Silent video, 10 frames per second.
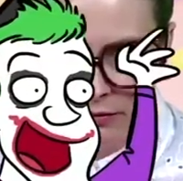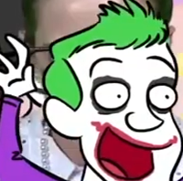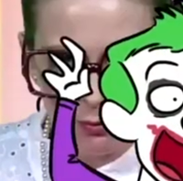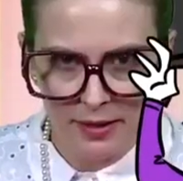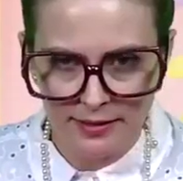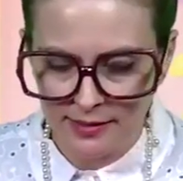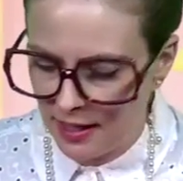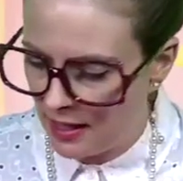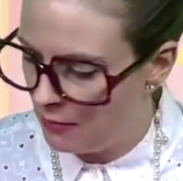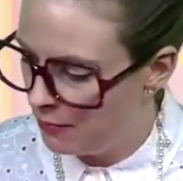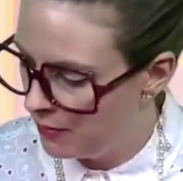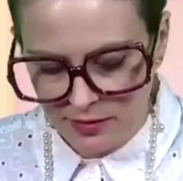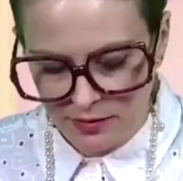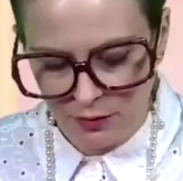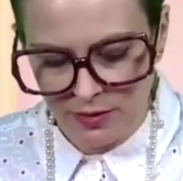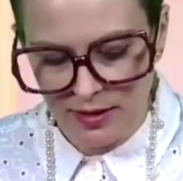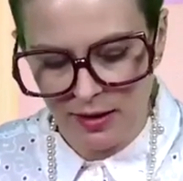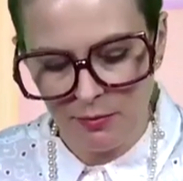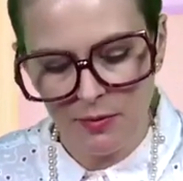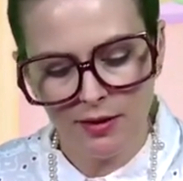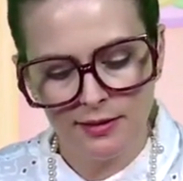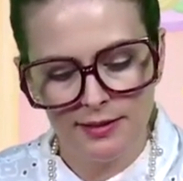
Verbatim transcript: Superman's cape. So then I'm gonna